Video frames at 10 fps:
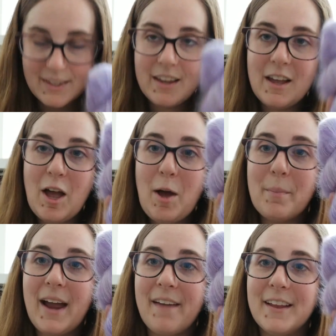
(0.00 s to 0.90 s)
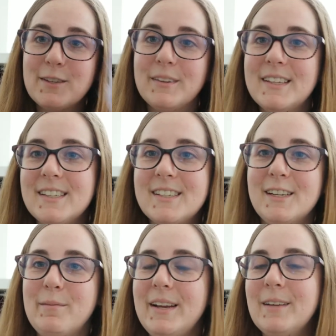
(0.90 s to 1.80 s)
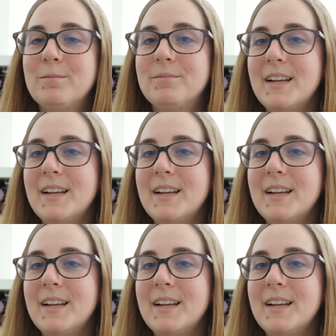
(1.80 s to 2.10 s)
but yeah, that's what this is gonna be.